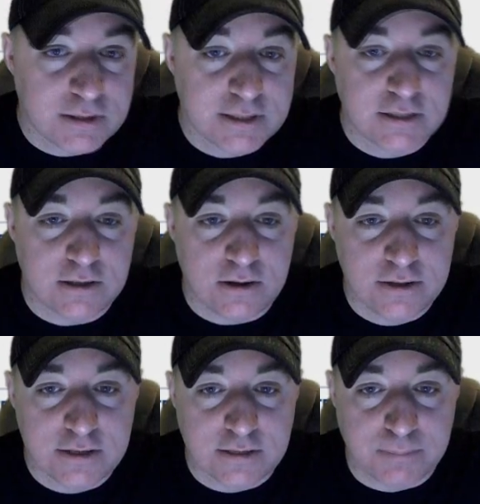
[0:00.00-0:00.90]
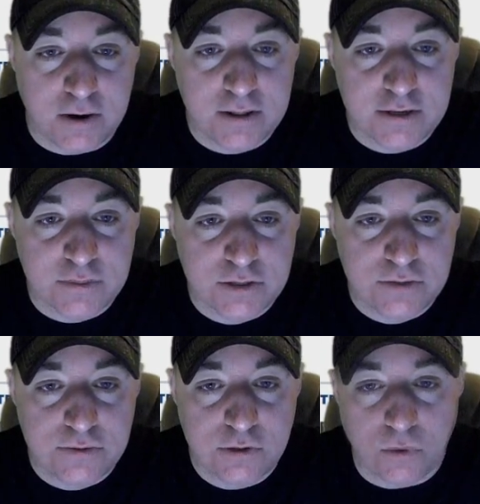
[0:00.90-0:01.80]
link to all this. Part of this was
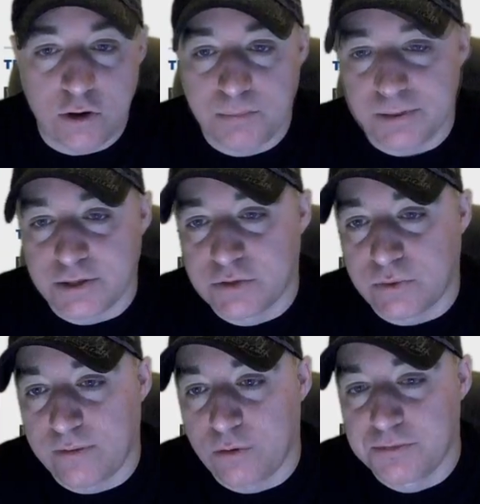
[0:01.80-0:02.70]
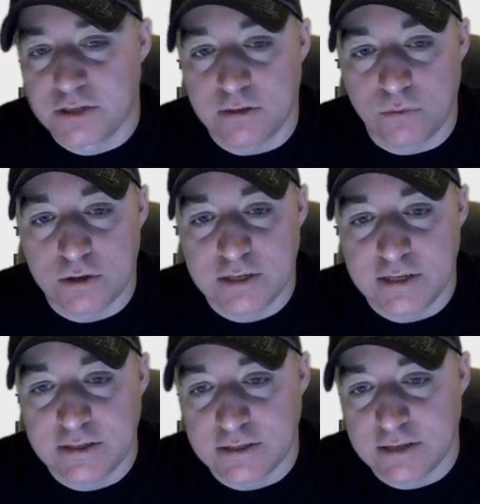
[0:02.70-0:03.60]
due to oil plunge 24% and worst
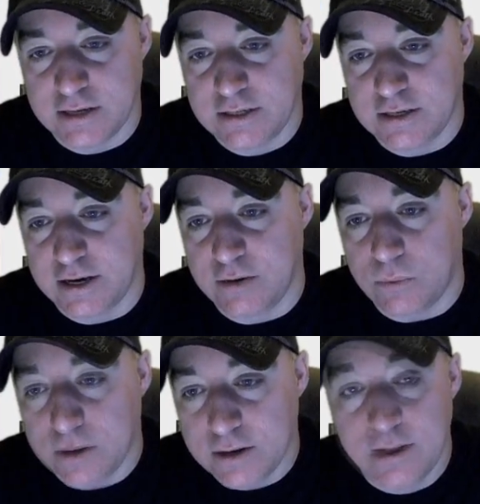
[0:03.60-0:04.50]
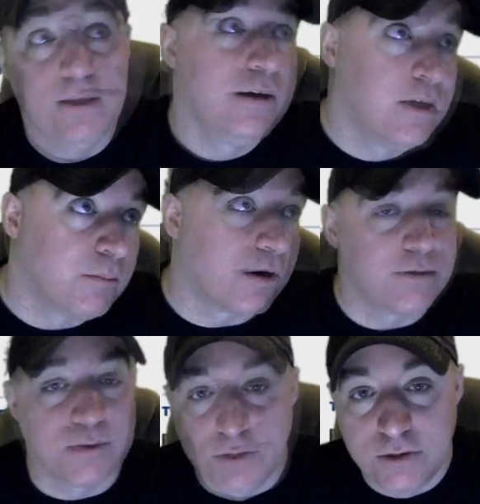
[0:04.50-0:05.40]
day since 1991. Part
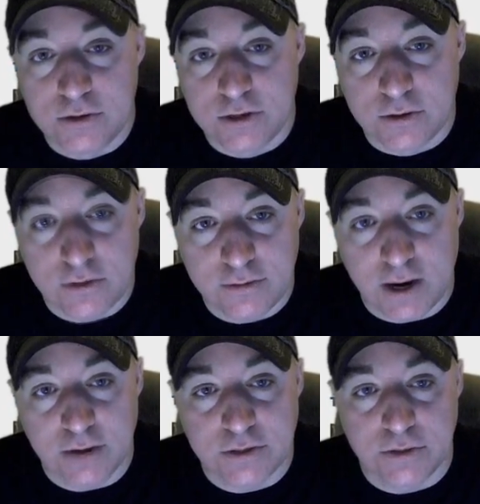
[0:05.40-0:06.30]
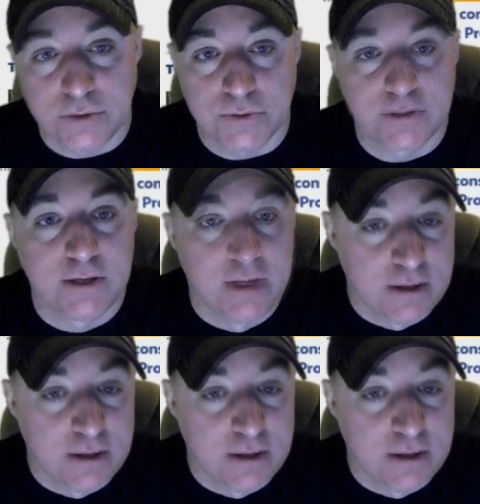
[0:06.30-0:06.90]
of it was due to the coronavirus news.